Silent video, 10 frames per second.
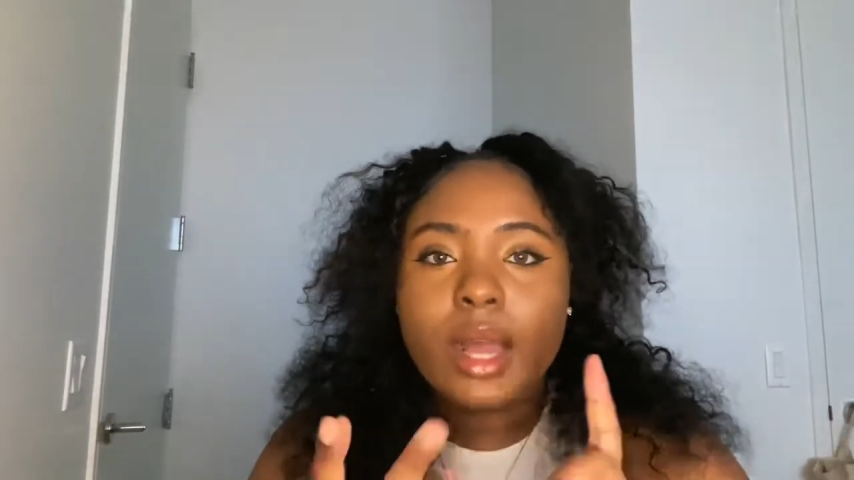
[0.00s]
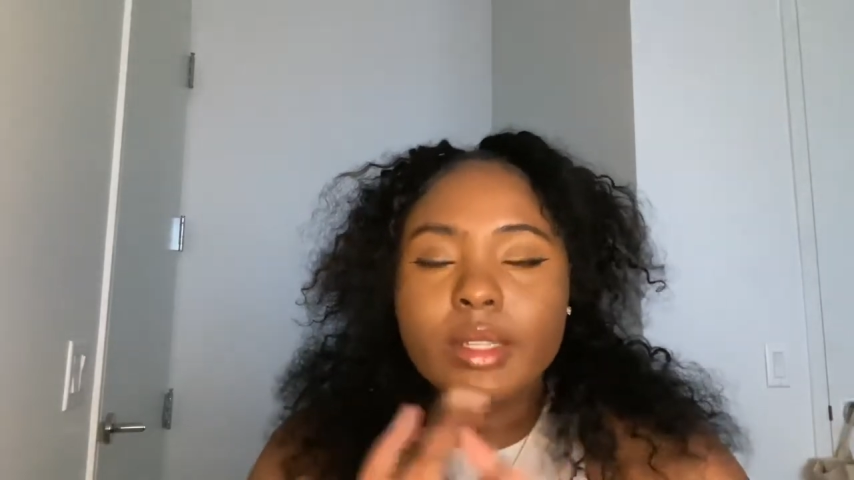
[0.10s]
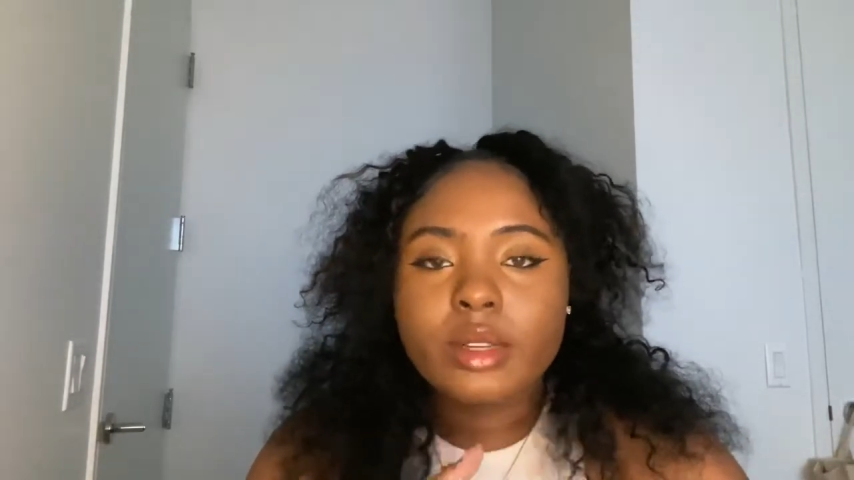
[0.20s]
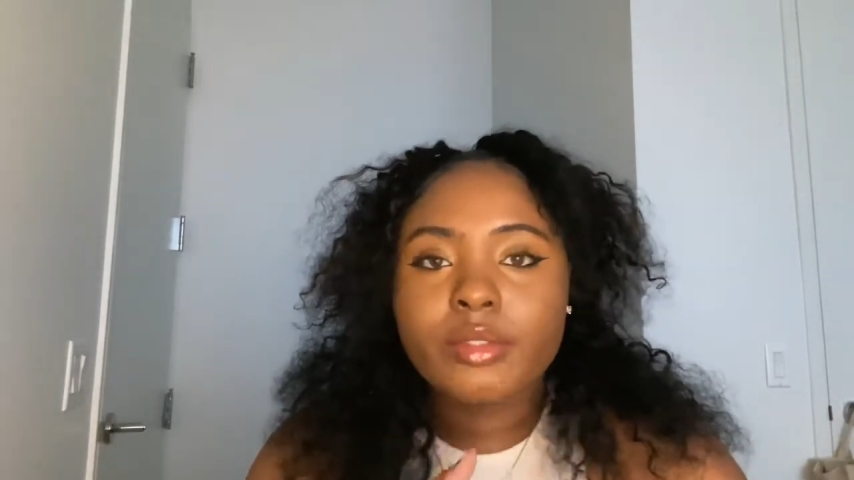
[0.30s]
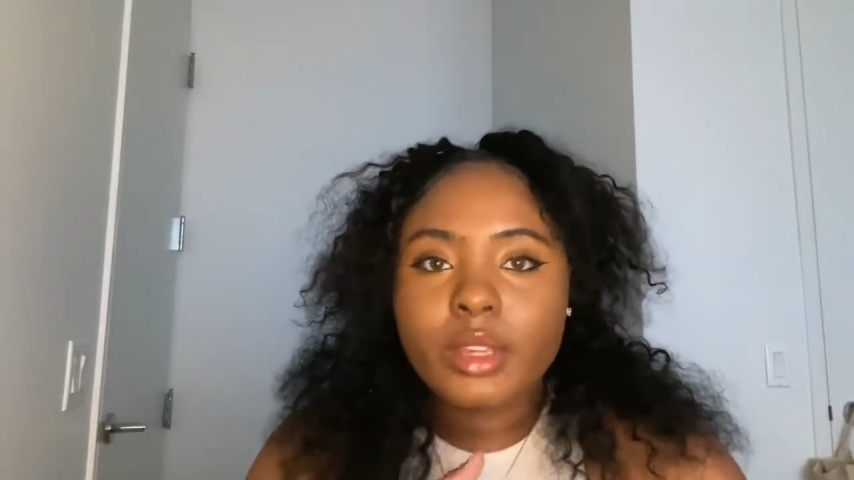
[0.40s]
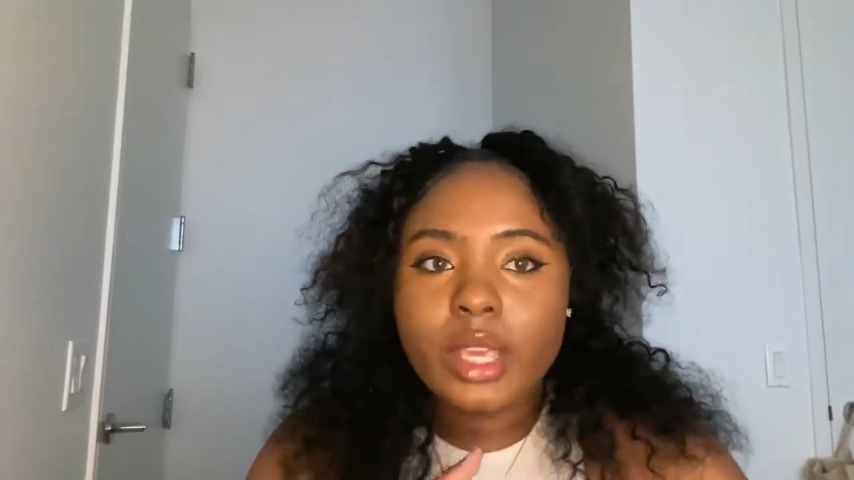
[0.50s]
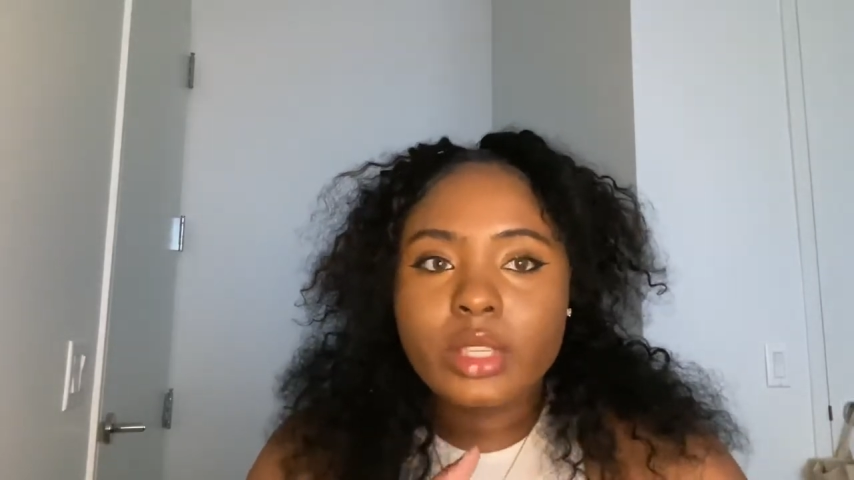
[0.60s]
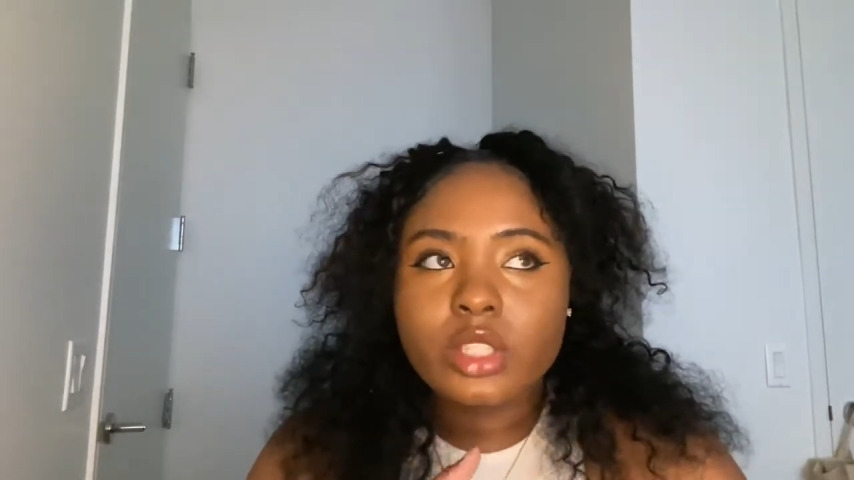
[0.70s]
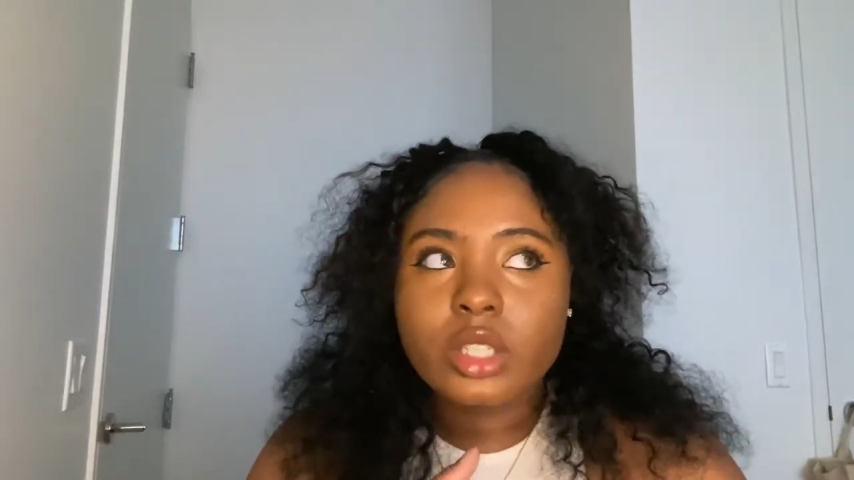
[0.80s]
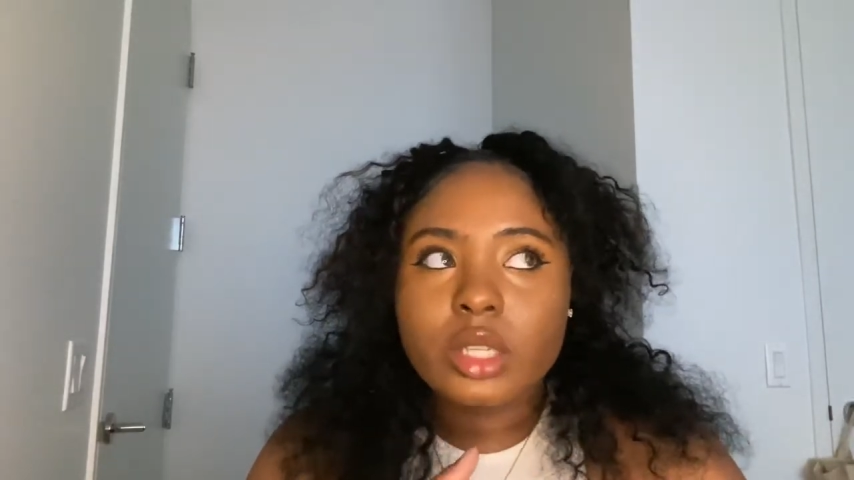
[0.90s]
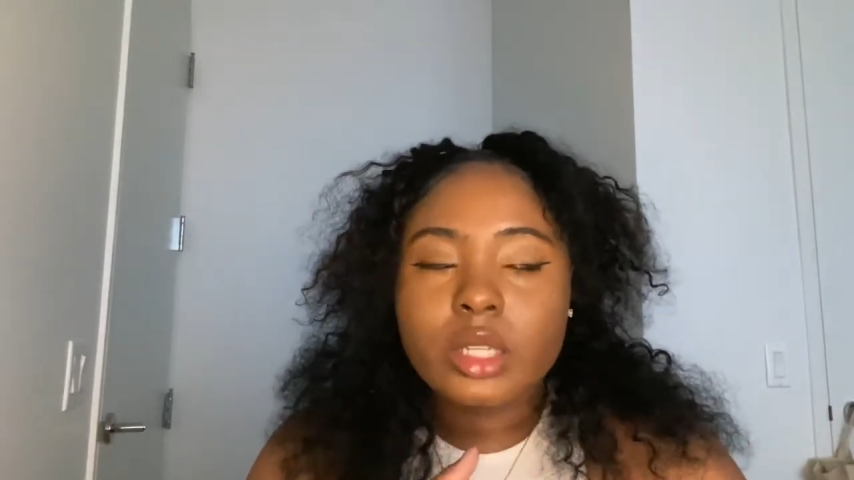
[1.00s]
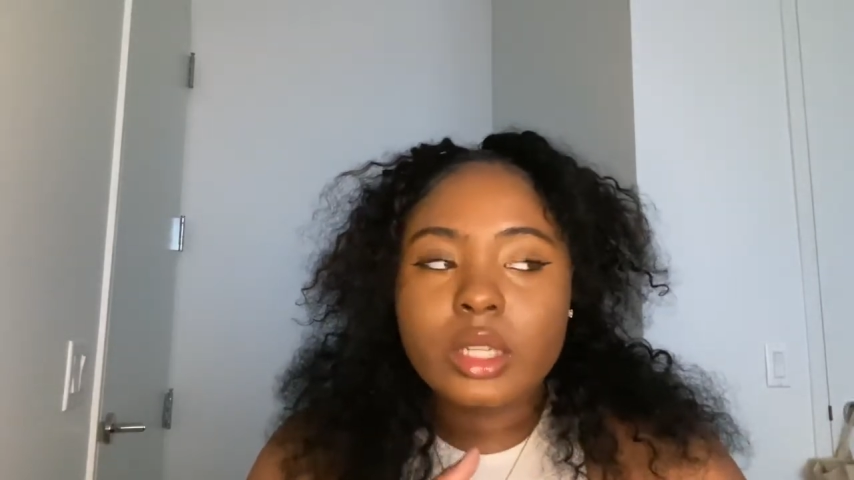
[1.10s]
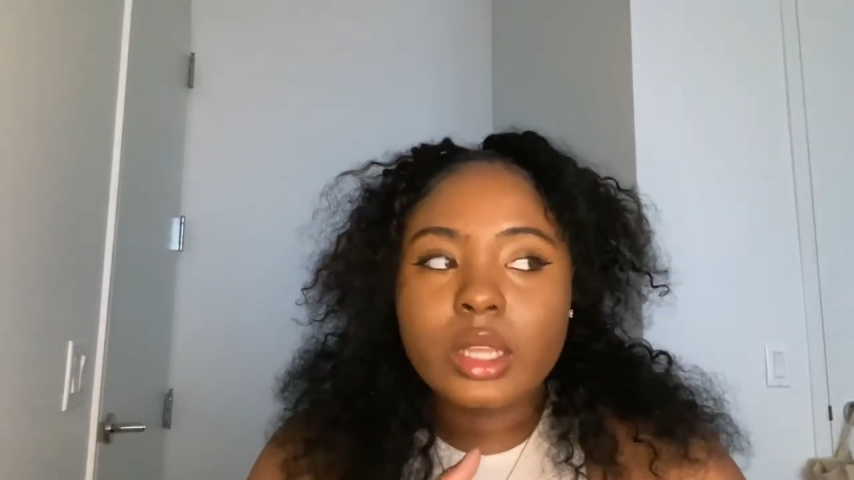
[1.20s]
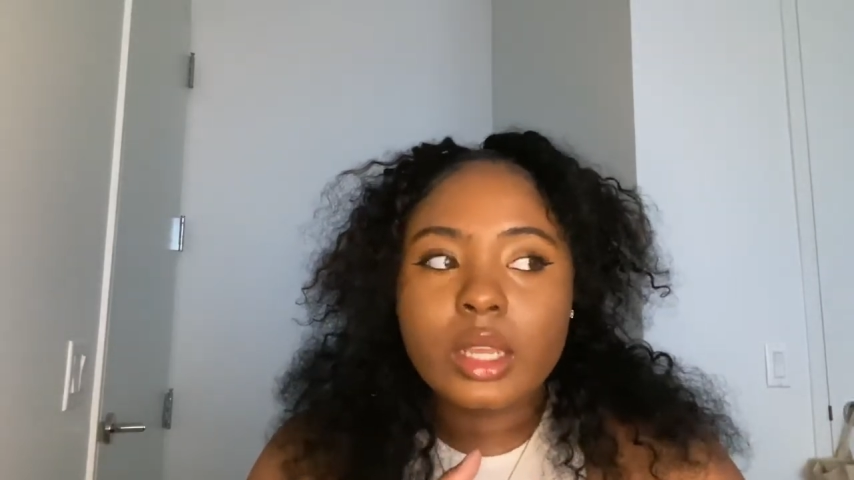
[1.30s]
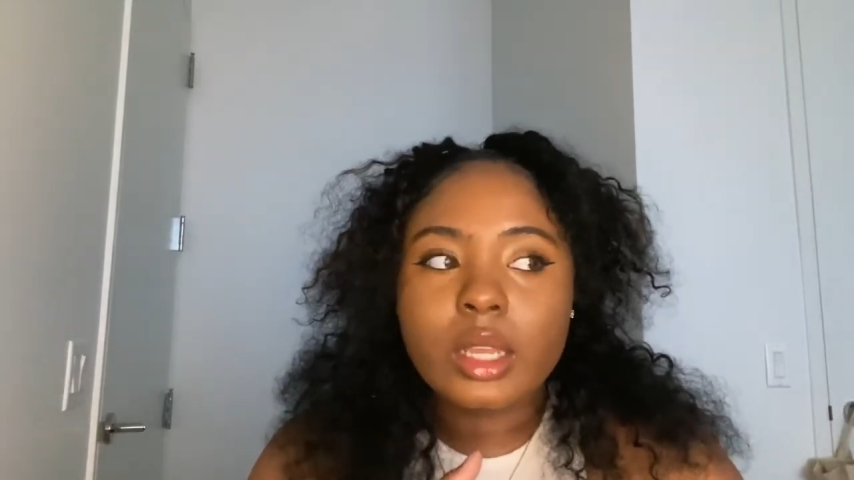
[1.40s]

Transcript: identification,